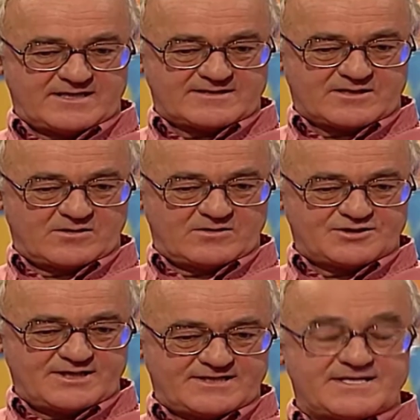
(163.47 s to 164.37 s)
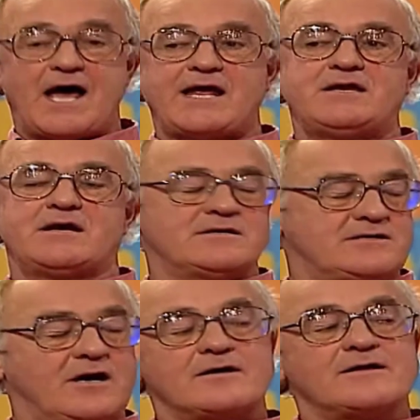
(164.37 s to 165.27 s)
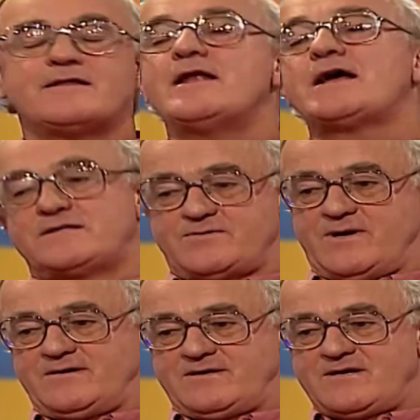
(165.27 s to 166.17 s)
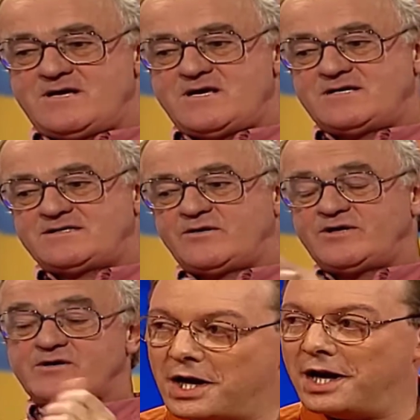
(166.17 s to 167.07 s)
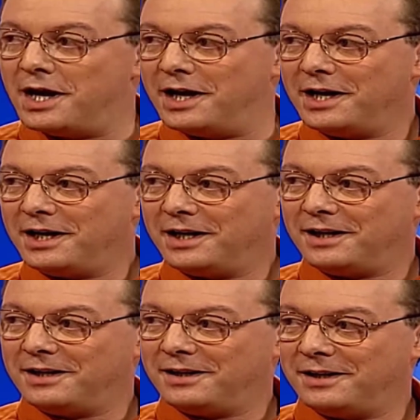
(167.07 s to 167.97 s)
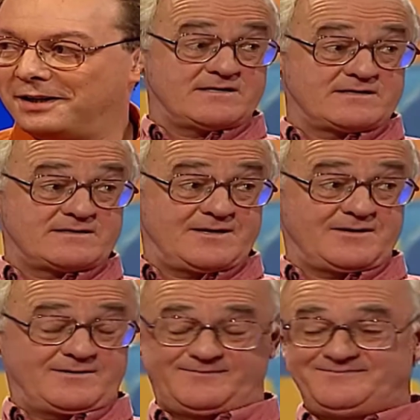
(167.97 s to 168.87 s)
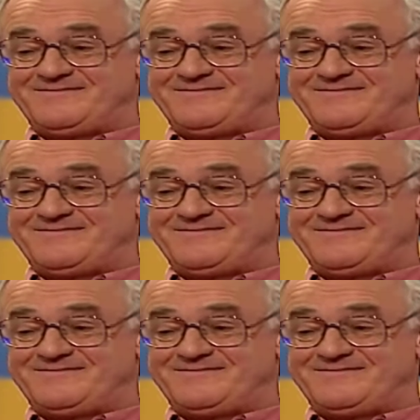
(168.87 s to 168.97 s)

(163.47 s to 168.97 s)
Still at school, she is nine years younger than the next one. So you could put it down to absent-mindedness, you know?